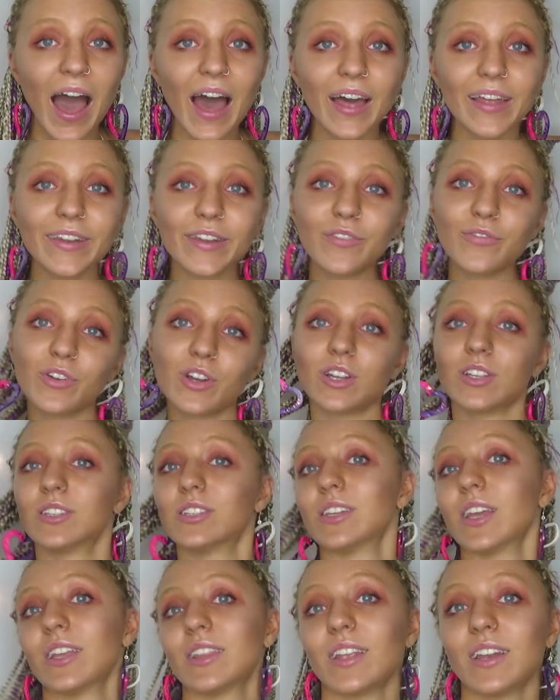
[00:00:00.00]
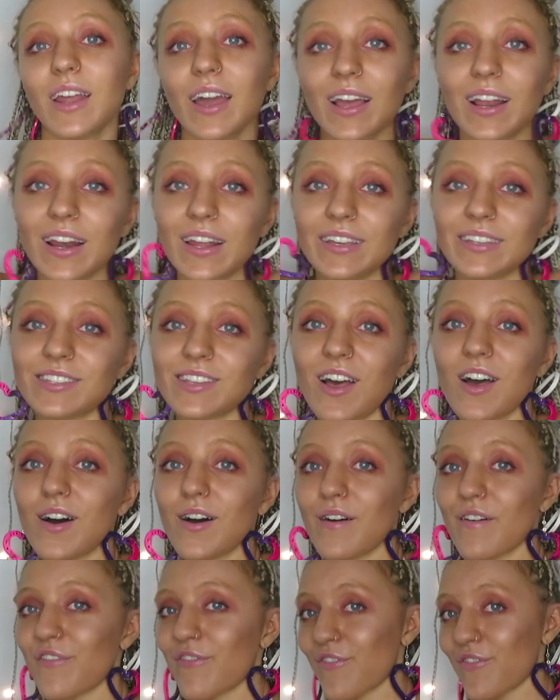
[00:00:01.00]
And I forgot to take the necklace
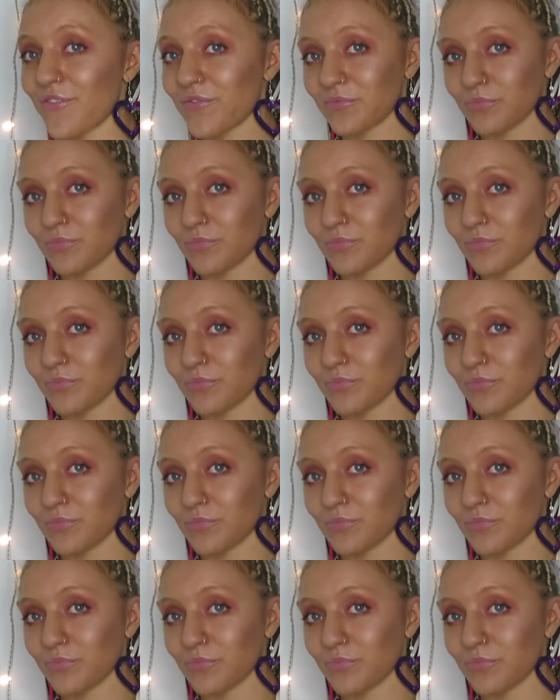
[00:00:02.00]
off.